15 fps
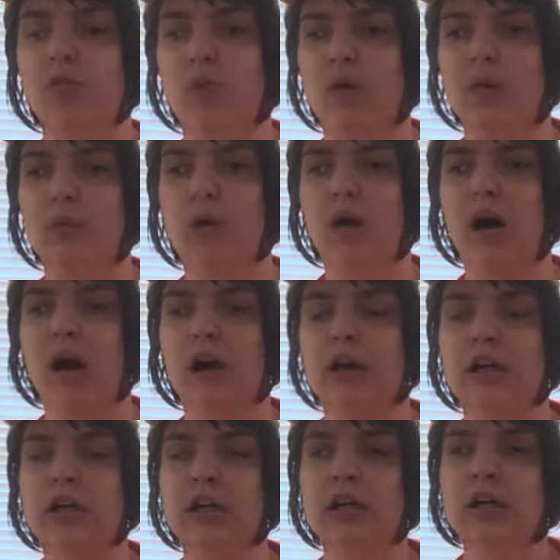1
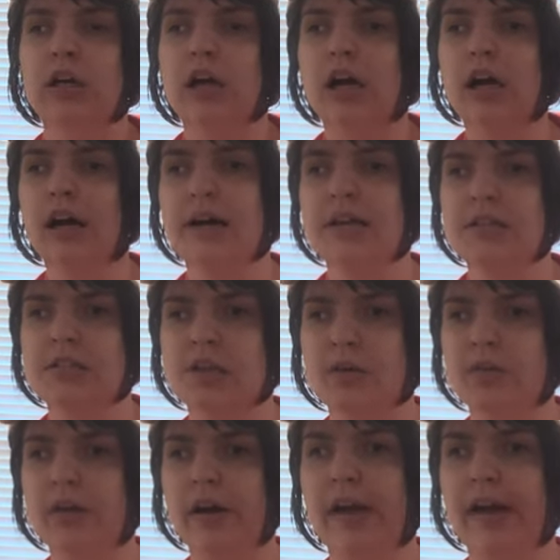walk. So
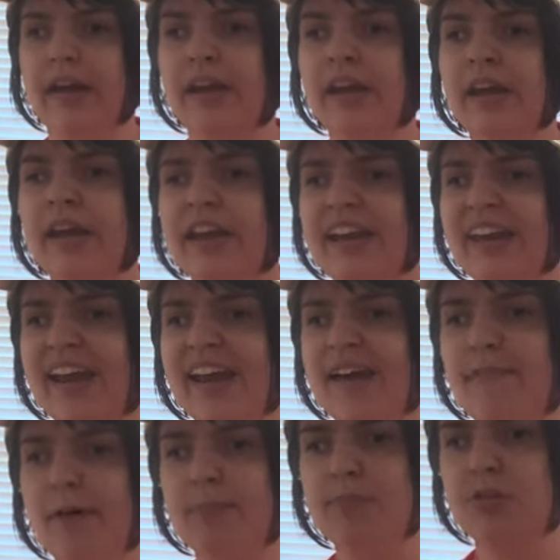good. He did
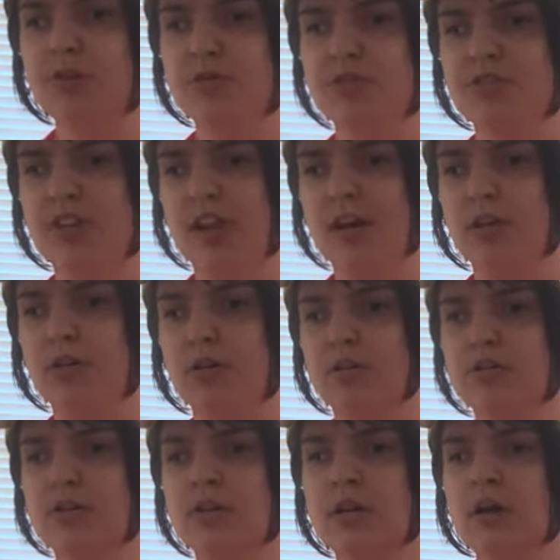give up 2
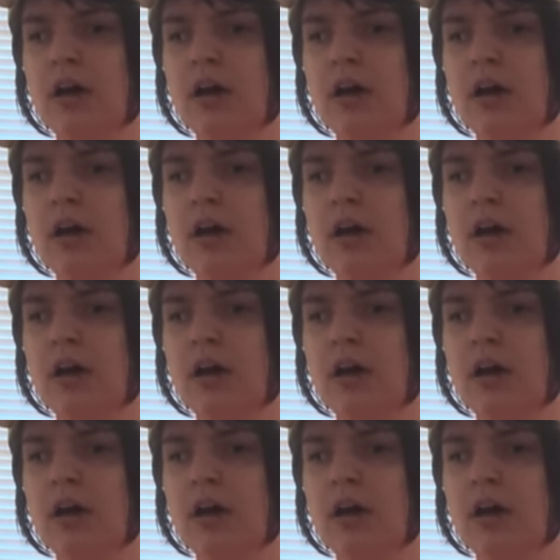singles